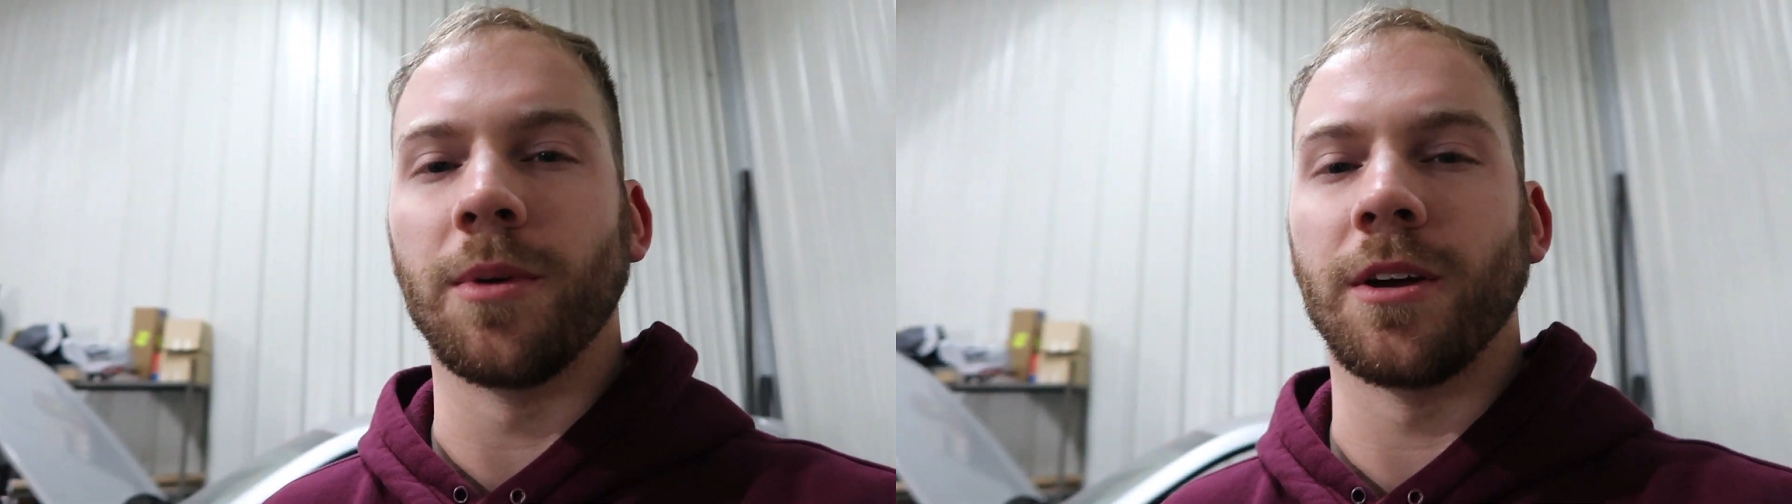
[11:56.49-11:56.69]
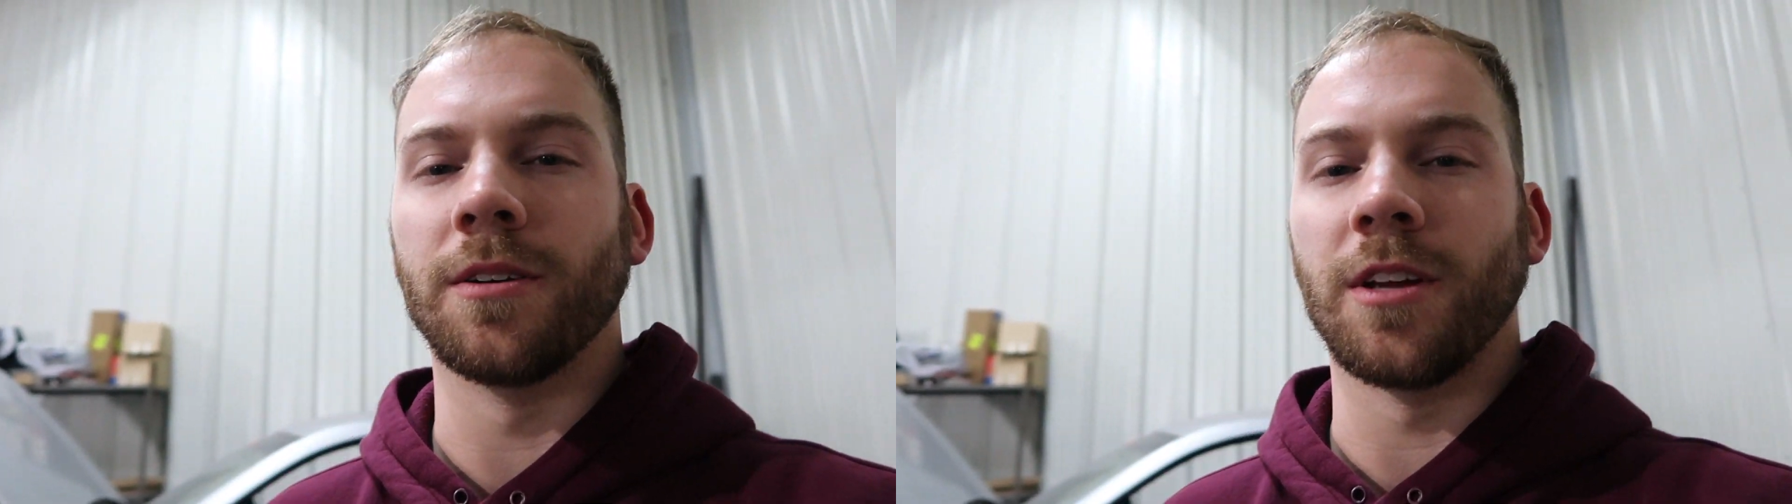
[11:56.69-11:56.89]

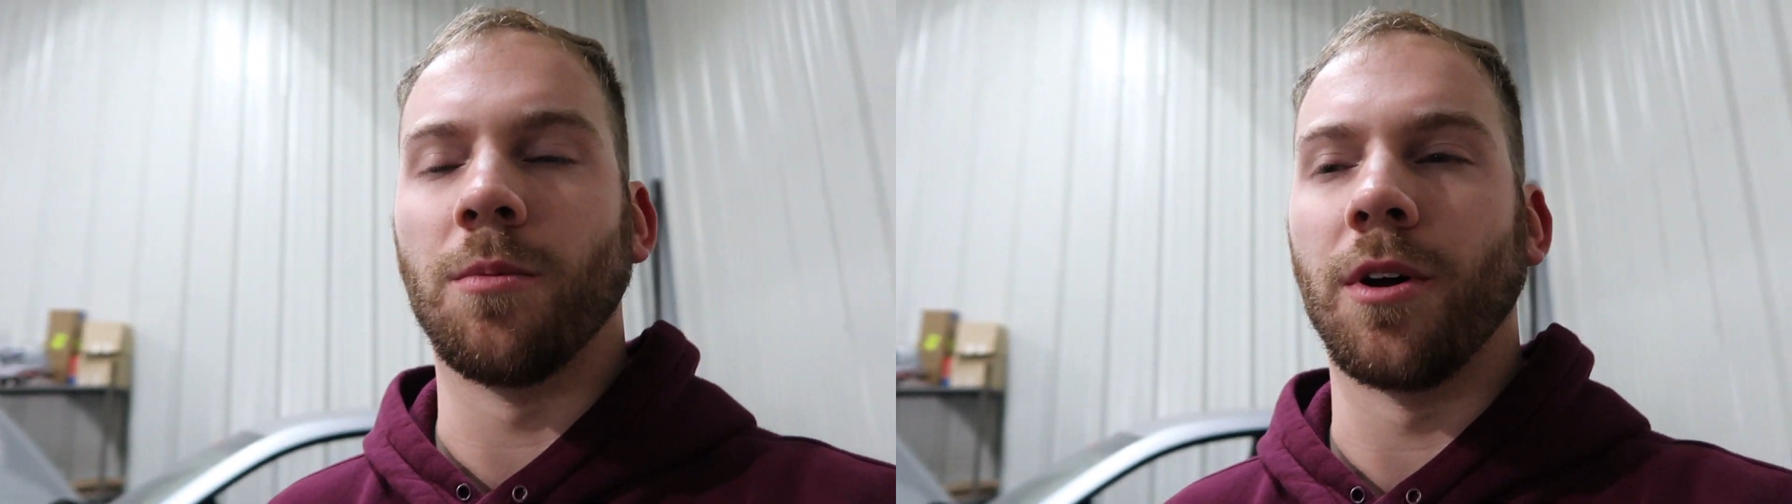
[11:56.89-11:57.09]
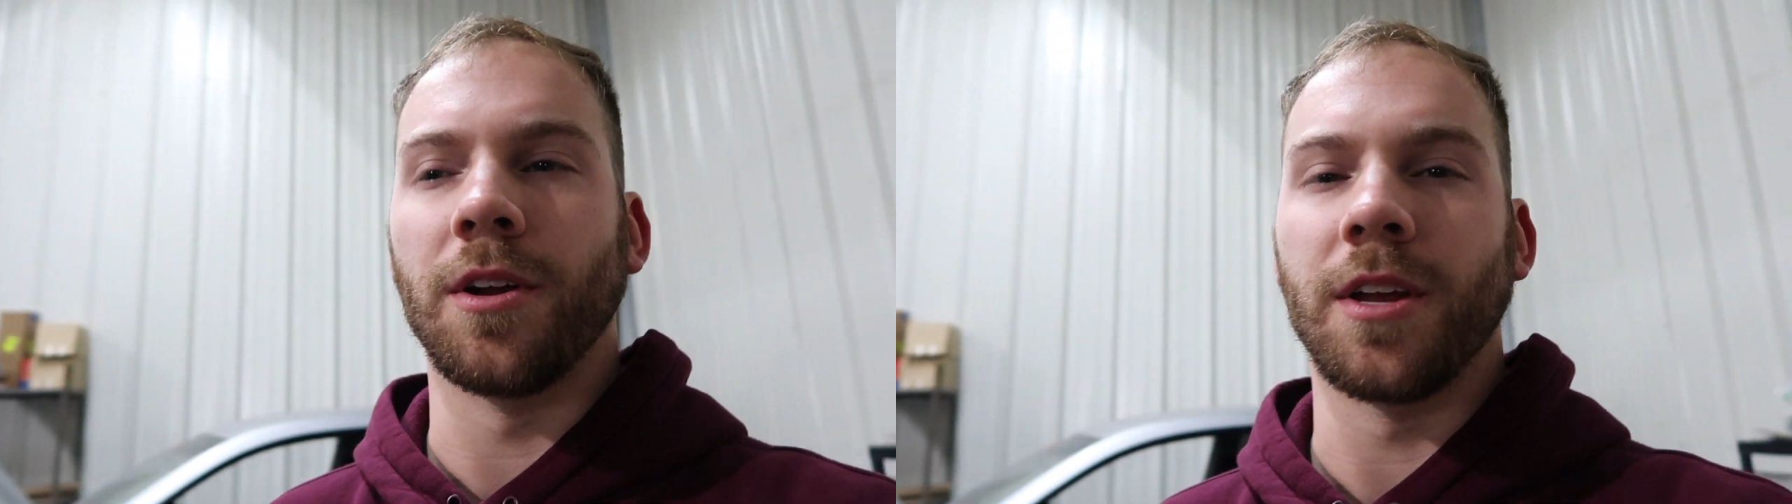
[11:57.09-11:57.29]
because
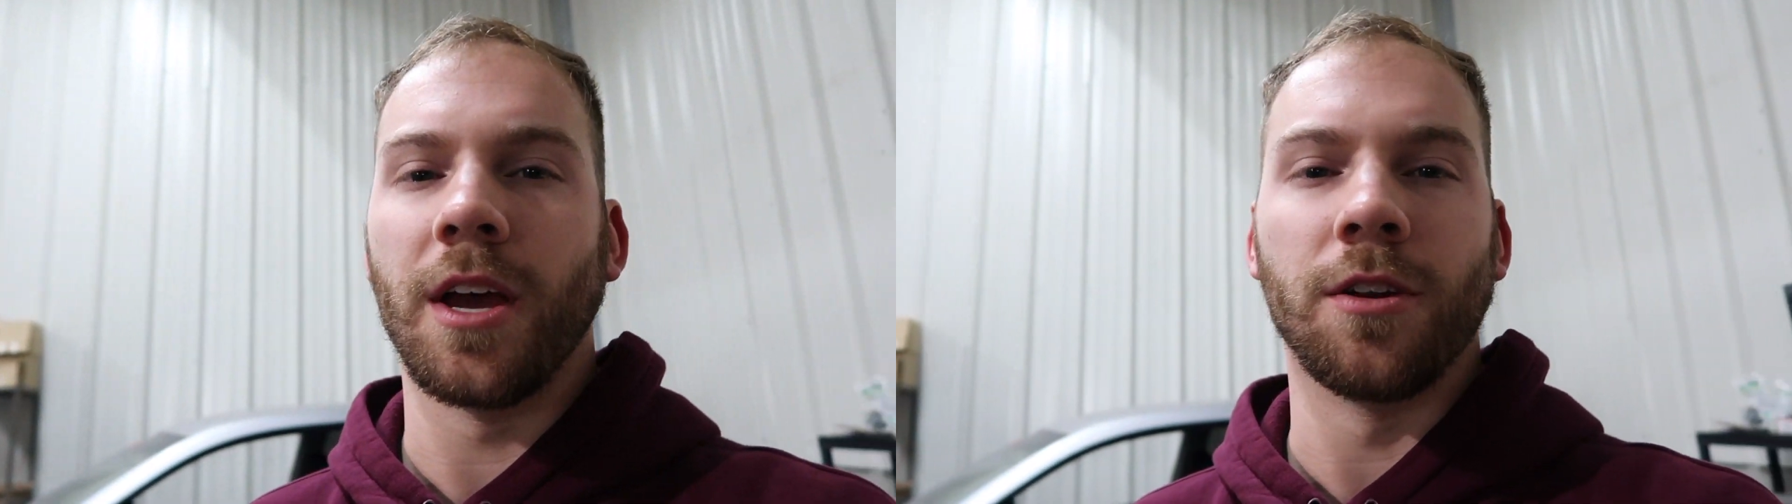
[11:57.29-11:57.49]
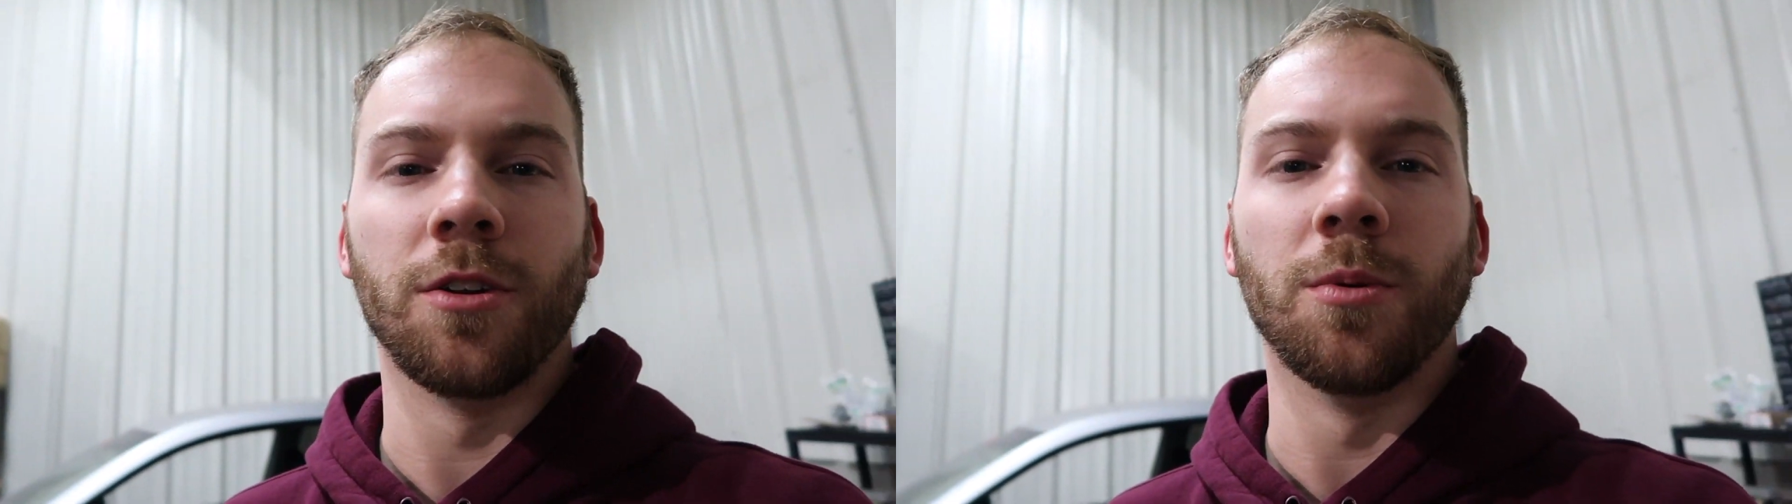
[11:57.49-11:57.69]
I wanted to
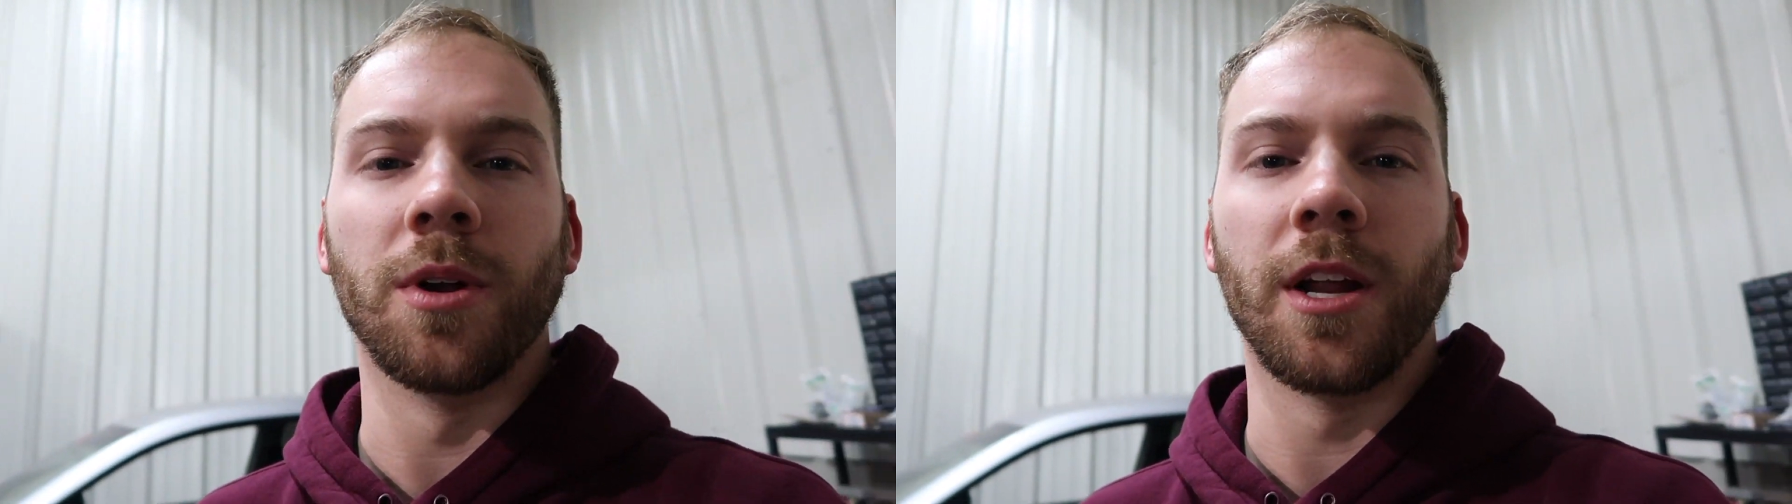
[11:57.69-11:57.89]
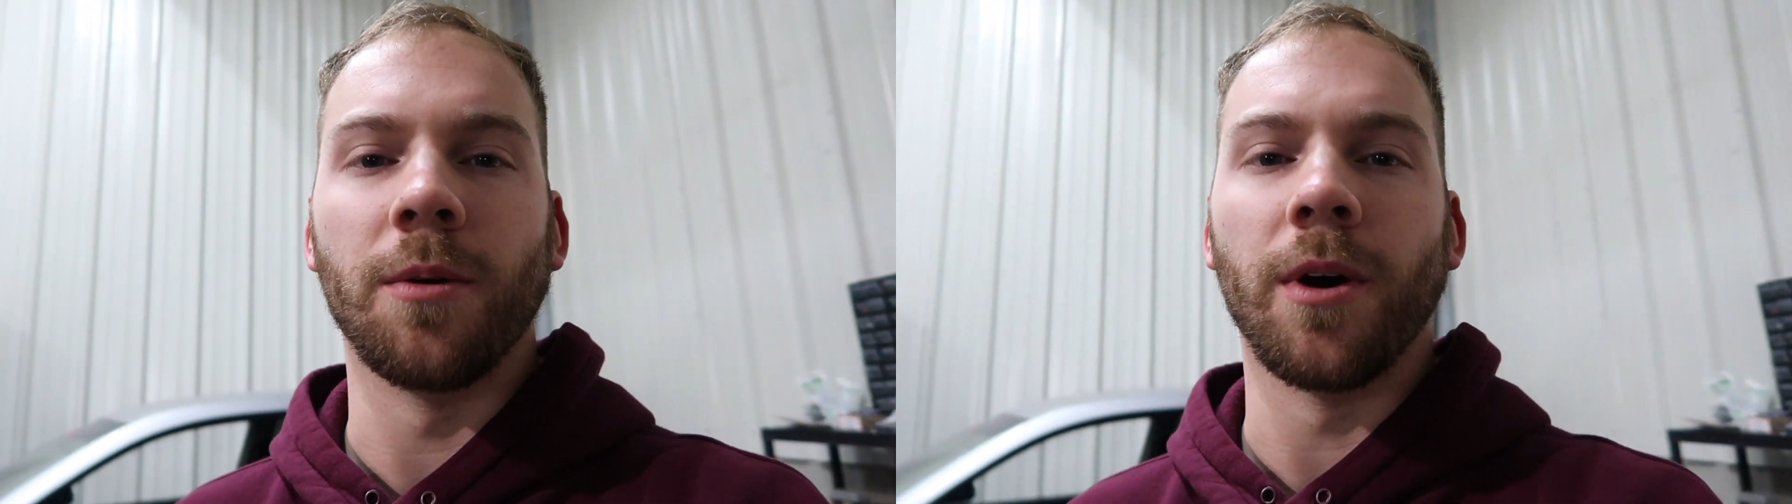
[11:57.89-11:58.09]
get a new
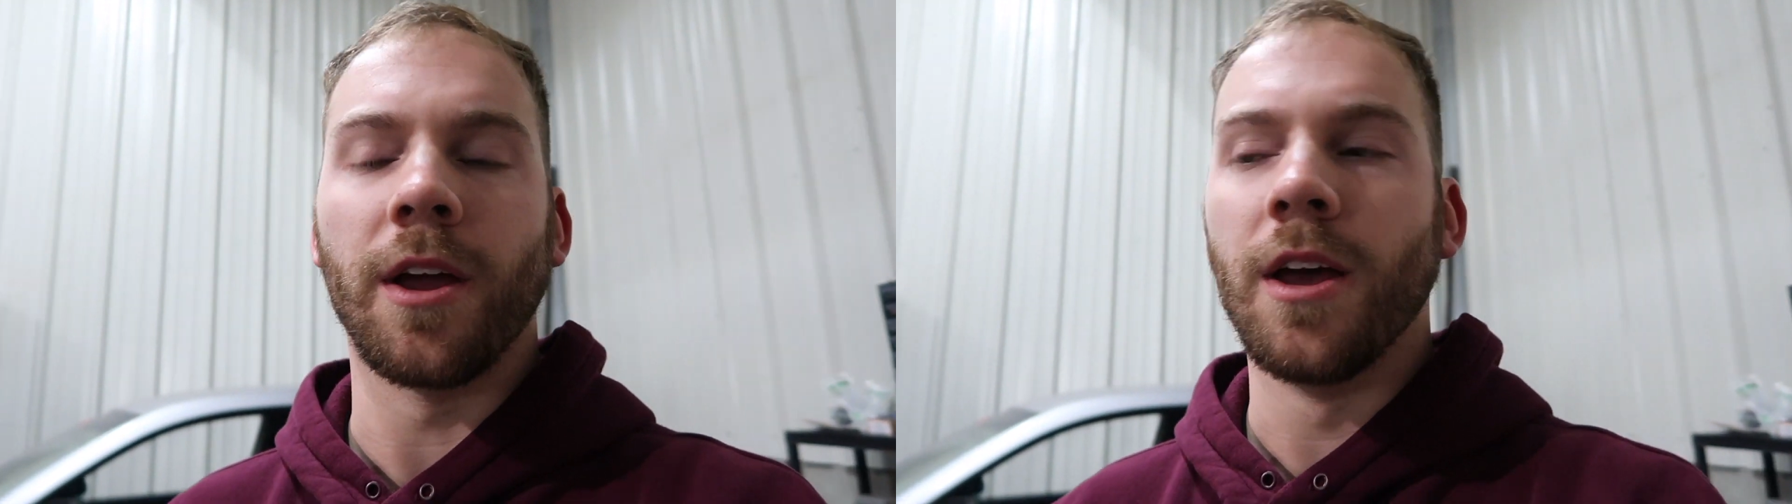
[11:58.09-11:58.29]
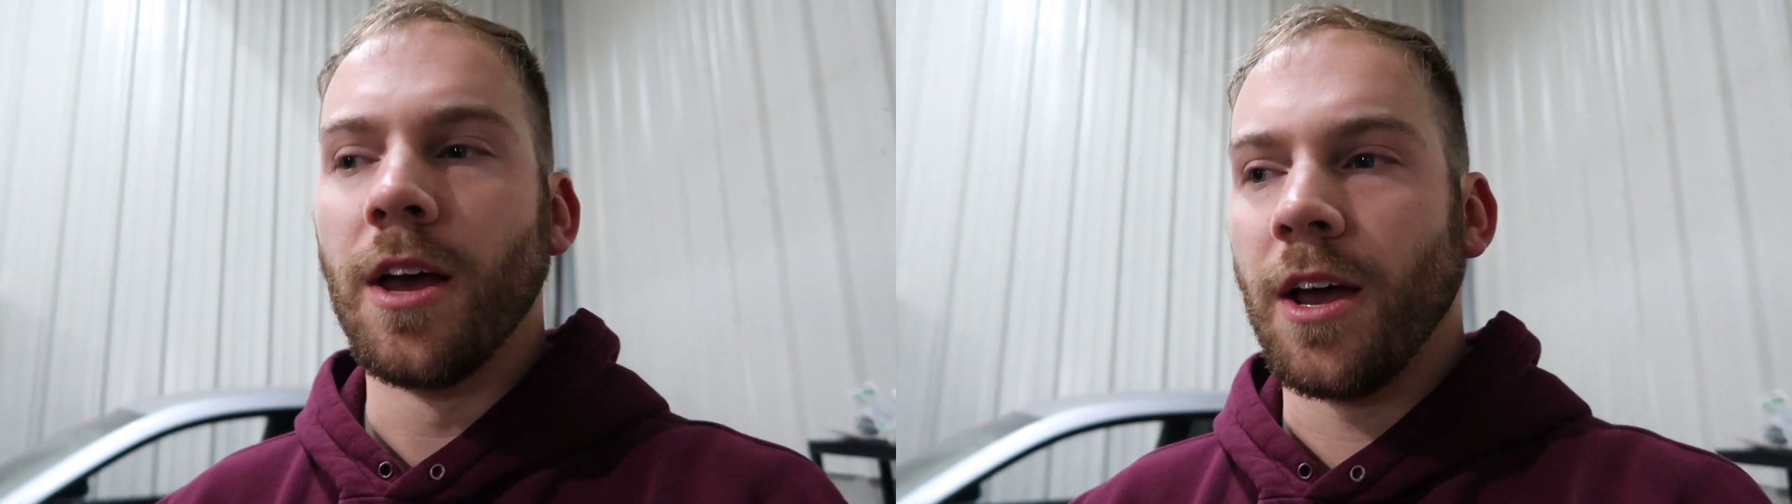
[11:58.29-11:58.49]
one anyway.